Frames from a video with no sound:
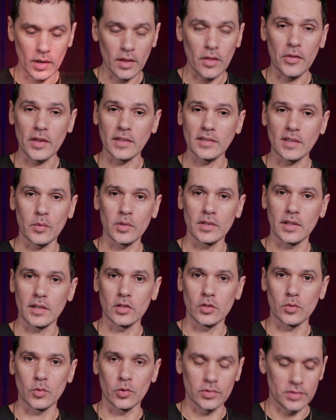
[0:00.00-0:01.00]
the things that we did in
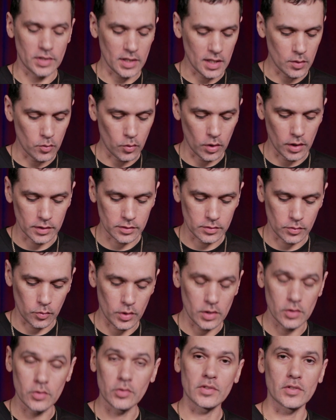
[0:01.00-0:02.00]
the routine was we
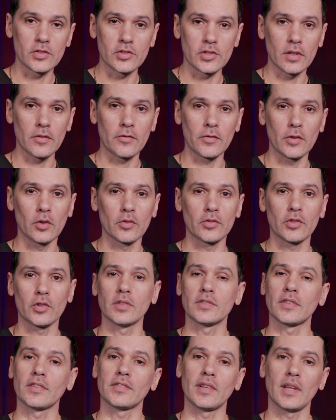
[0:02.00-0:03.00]
used the shift filter
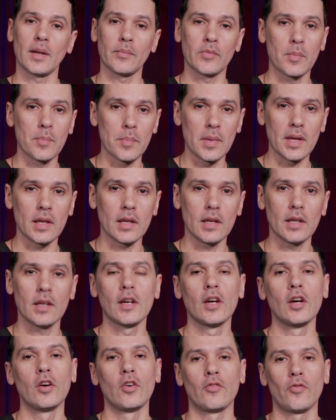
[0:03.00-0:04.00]
to set up the MIDI
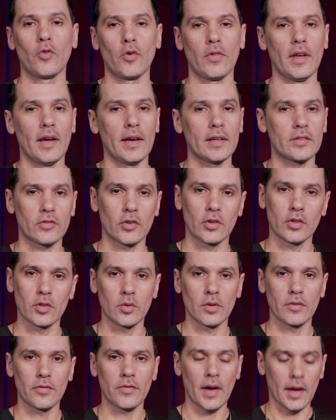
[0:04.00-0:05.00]
for the
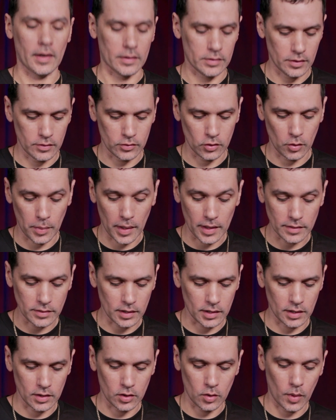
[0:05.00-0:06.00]
external effects. So
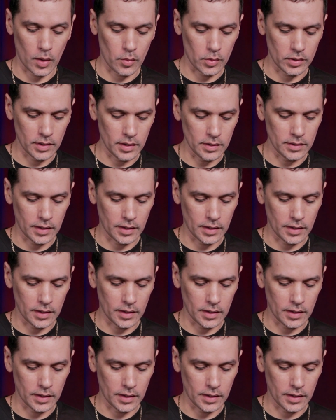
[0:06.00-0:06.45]
basically the way we did